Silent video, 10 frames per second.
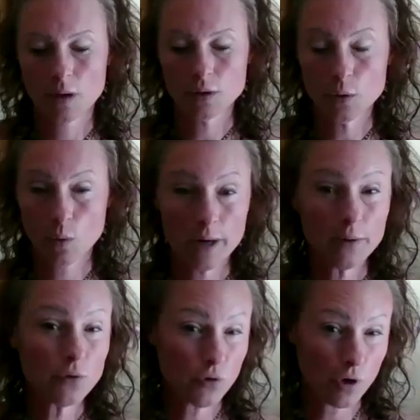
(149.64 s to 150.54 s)
So
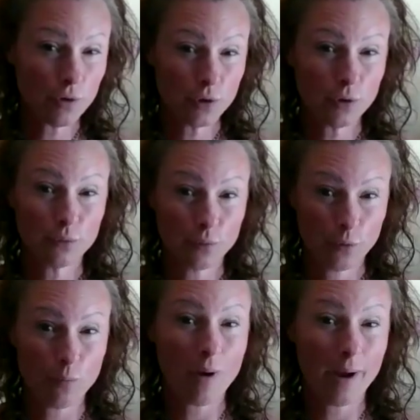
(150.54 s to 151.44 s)
I've chosen
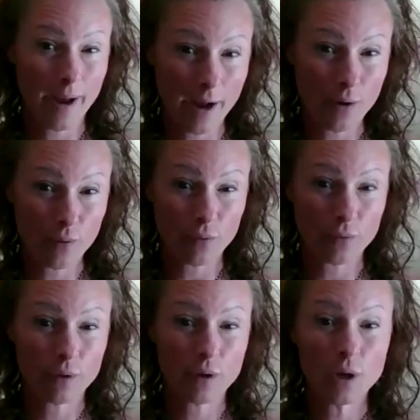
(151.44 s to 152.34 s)
for my
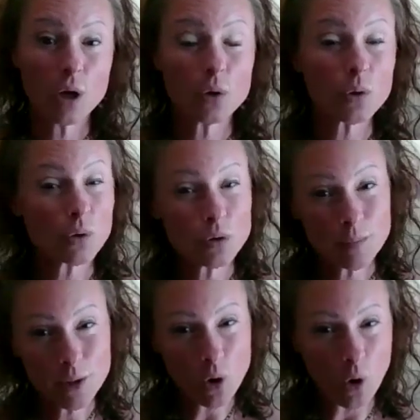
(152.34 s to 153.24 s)
health not to
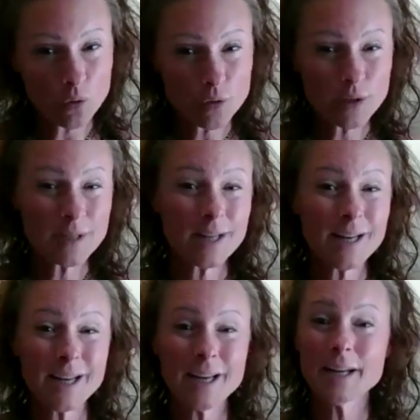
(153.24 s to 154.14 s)
be
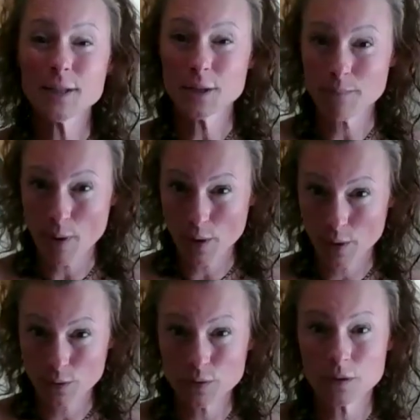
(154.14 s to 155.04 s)
constantly
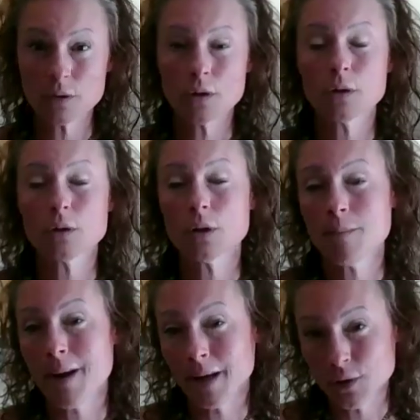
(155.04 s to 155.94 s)
exposed to the
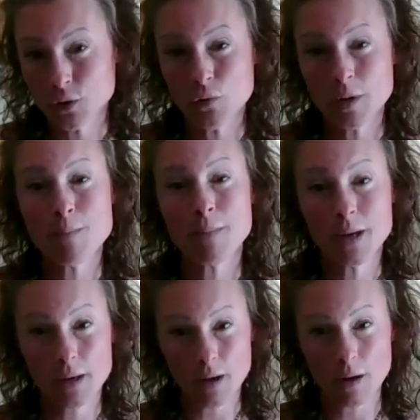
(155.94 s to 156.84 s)
mainstream
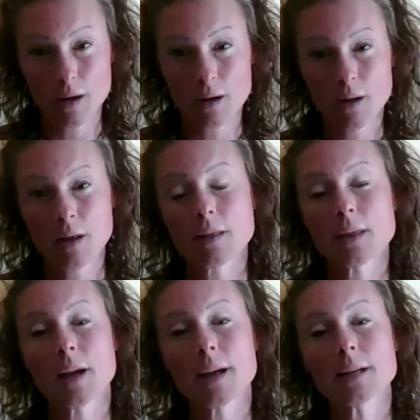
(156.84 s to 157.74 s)
media
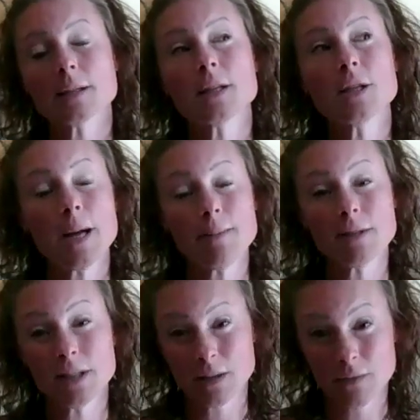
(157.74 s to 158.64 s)
that's
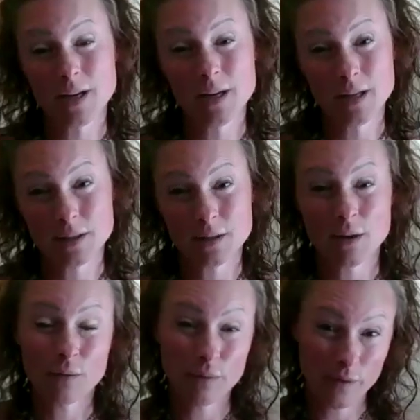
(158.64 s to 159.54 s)
objective
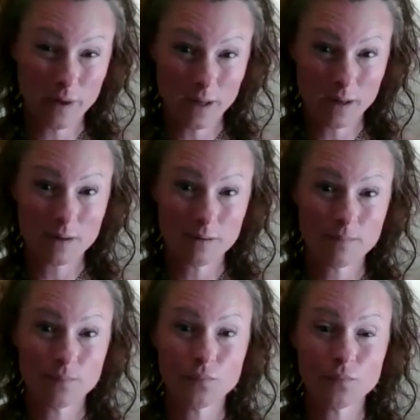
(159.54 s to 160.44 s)
is fear
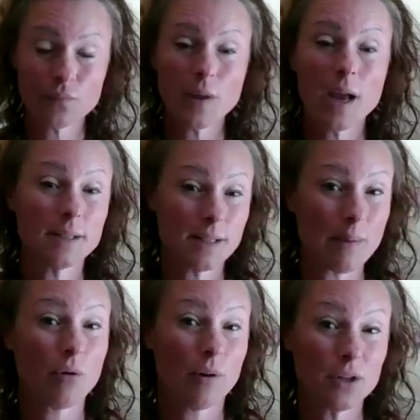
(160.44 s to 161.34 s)
and
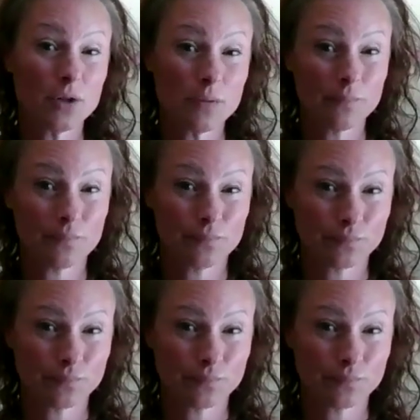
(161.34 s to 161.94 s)
separation.